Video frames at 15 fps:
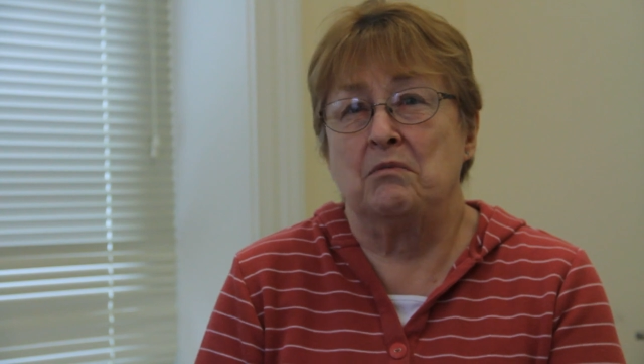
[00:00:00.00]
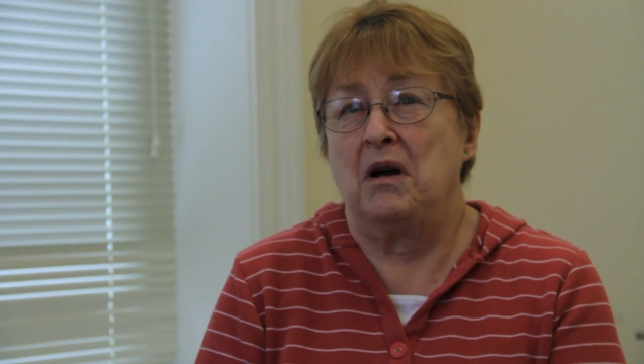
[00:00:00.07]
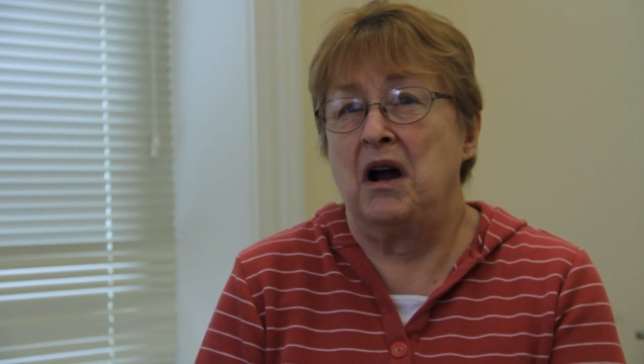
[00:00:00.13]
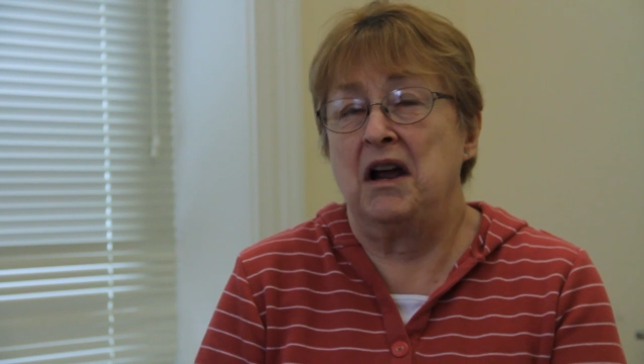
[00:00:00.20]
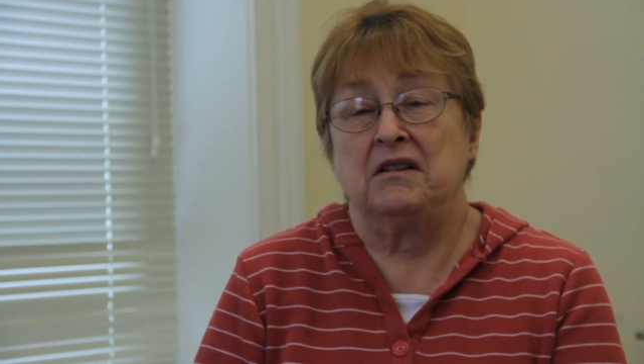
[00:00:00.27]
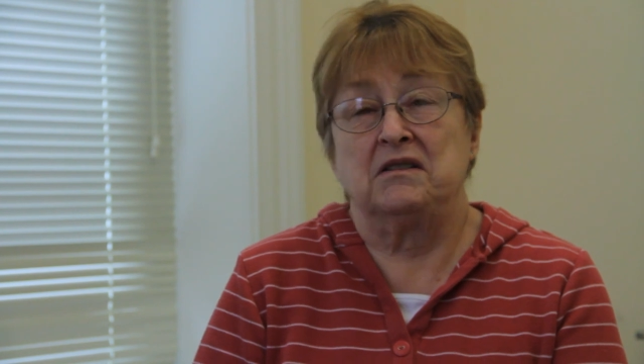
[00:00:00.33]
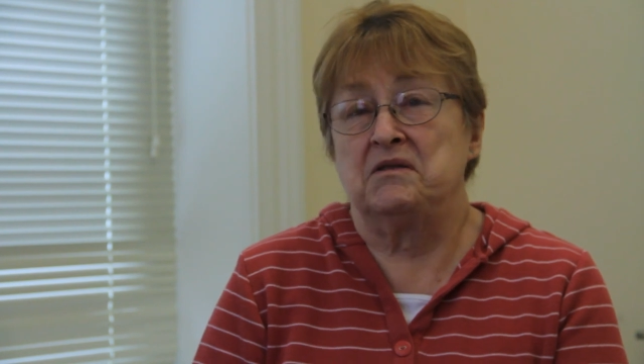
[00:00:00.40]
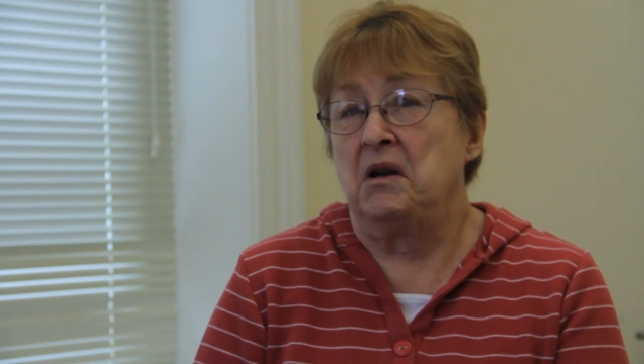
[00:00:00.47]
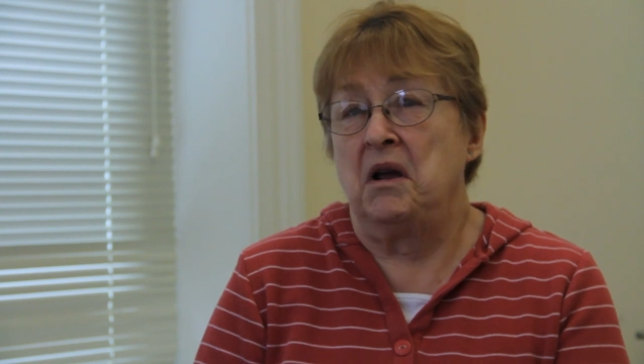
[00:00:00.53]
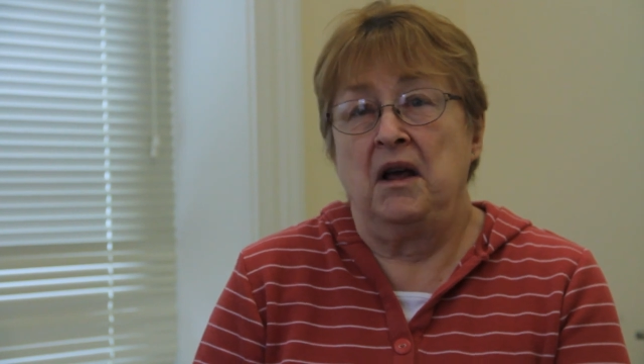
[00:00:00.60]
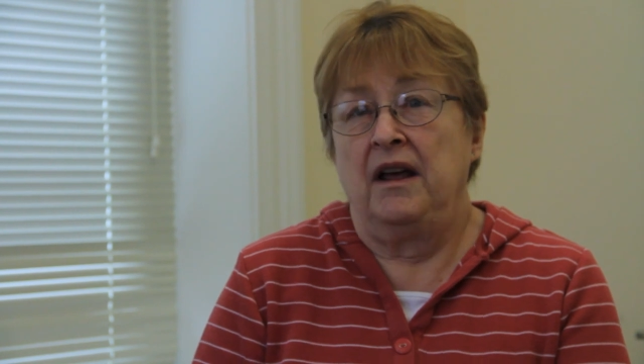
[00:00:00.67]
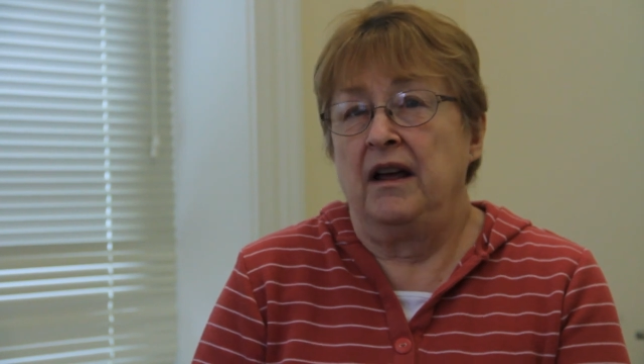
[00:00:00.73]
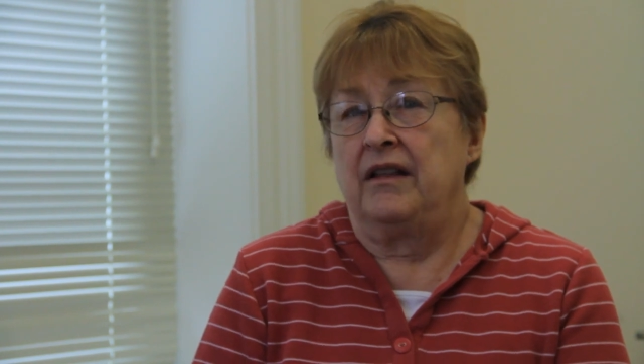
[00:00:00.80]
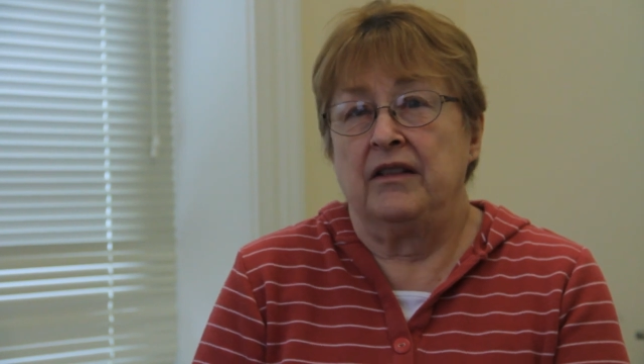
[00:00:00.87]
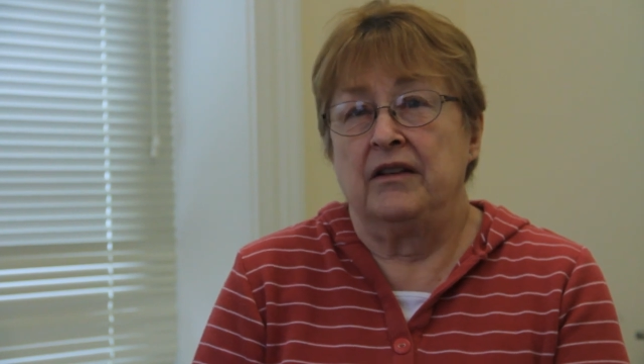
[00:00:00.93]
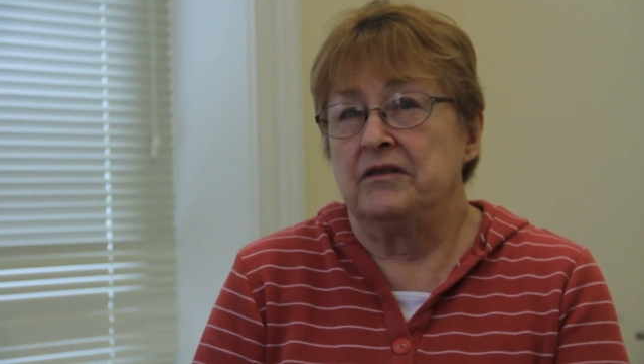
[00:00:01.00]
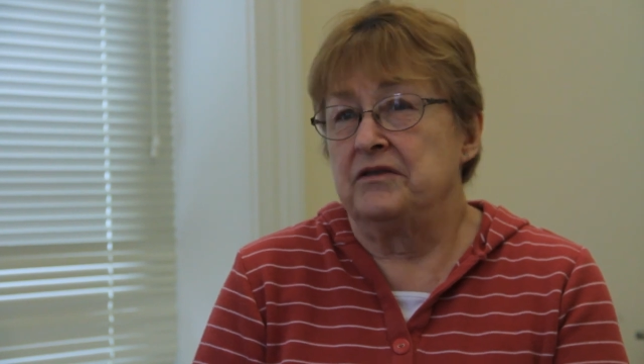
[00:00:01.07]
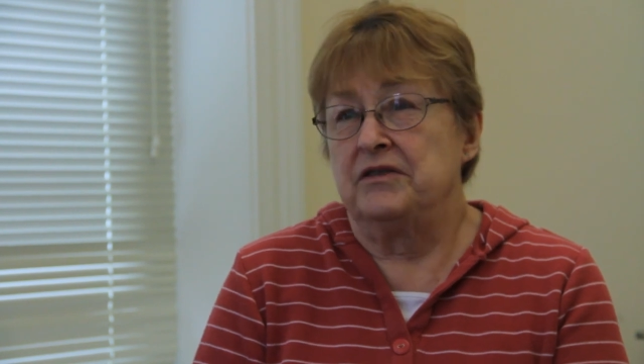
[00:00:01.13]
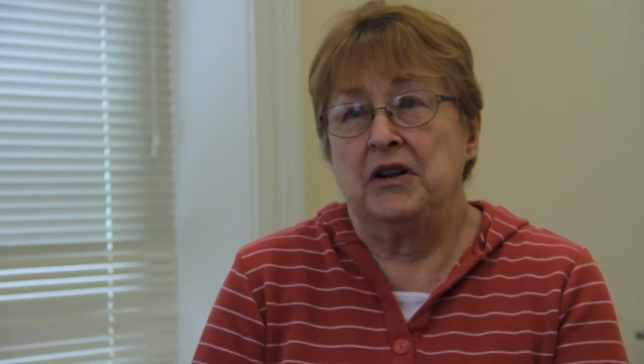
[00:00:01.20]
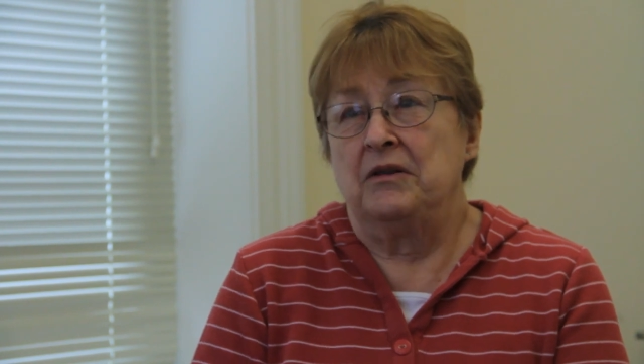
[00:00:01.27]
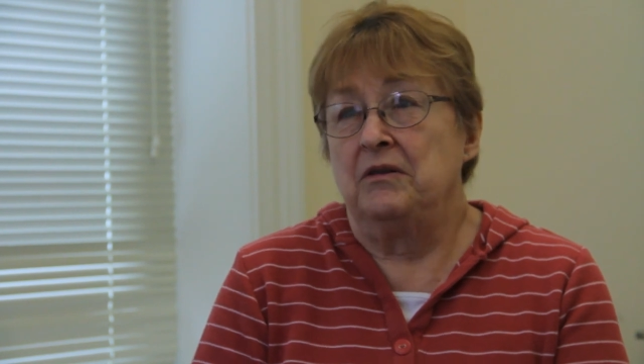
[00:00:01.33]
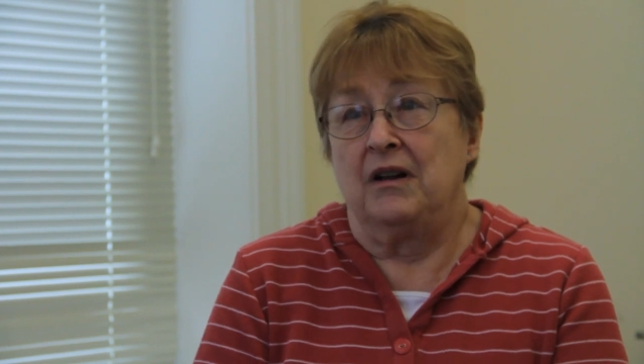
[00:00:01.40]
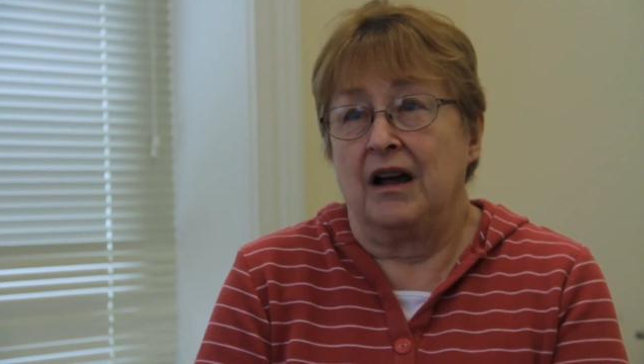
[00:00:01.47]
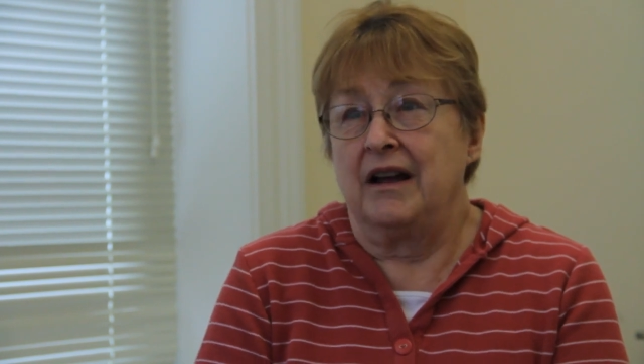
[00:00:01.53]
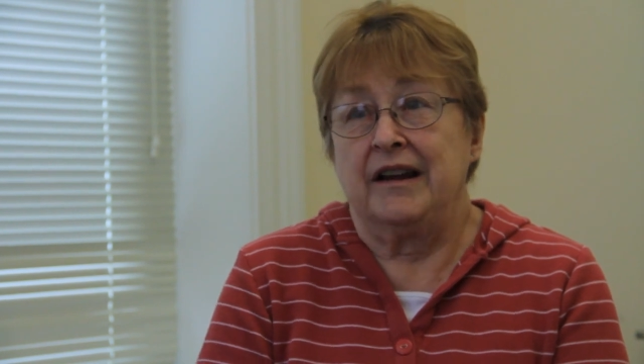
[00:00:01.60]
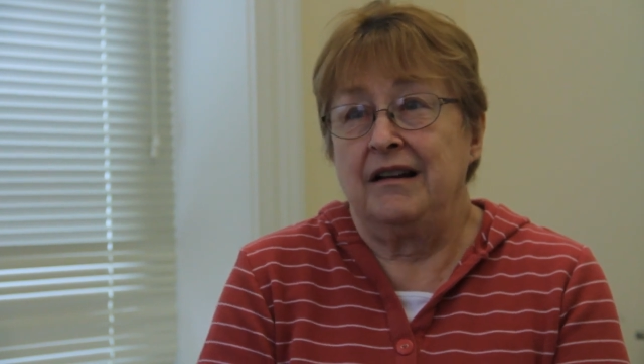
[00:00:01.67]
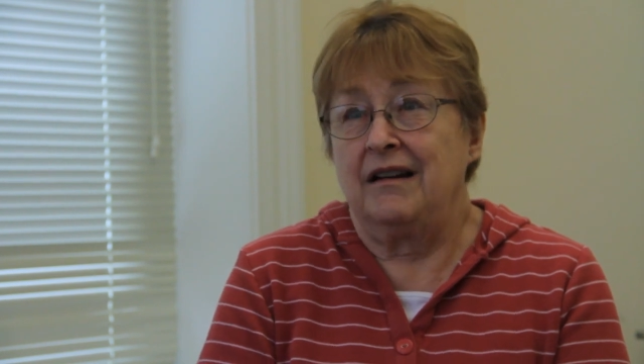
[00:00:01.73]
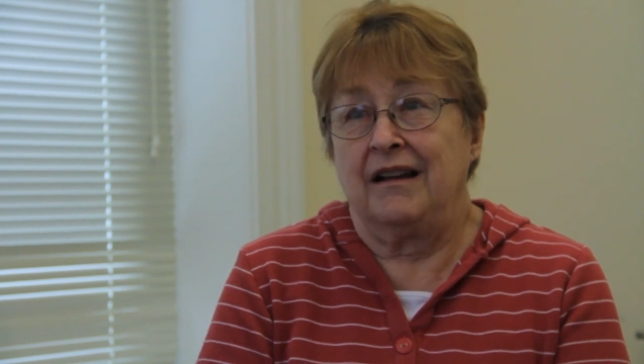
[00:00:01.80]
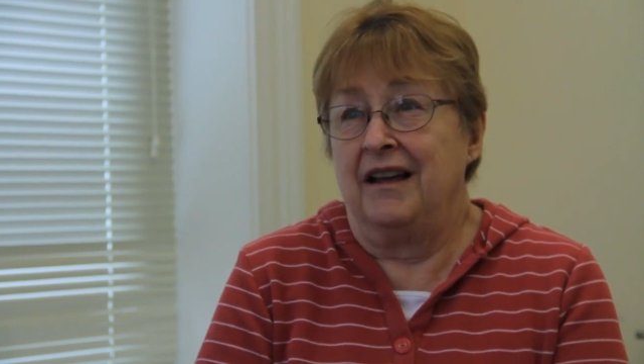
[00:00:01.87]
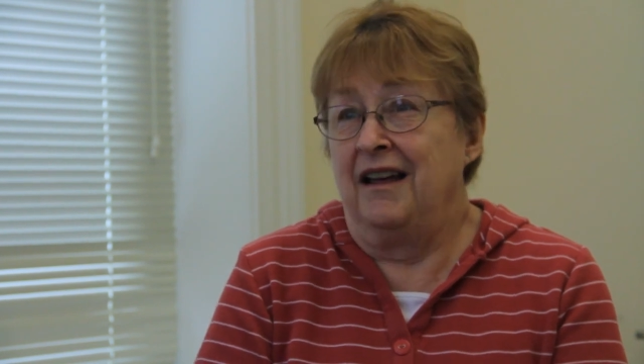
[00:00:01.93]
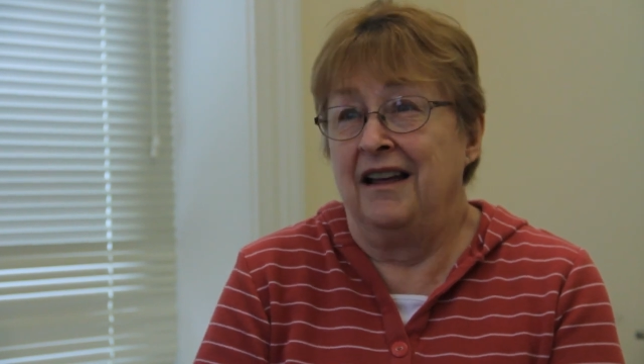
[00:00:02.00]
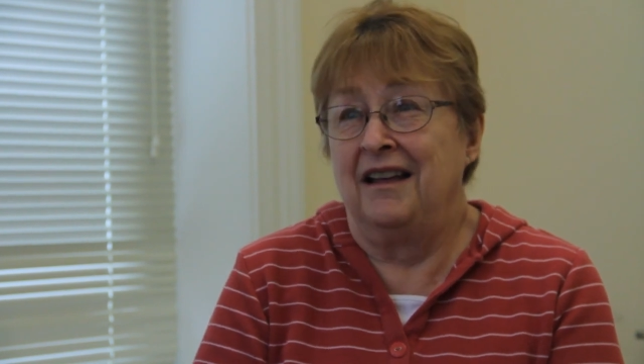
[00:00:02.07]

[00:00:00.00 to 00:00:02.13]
miles. There's no light.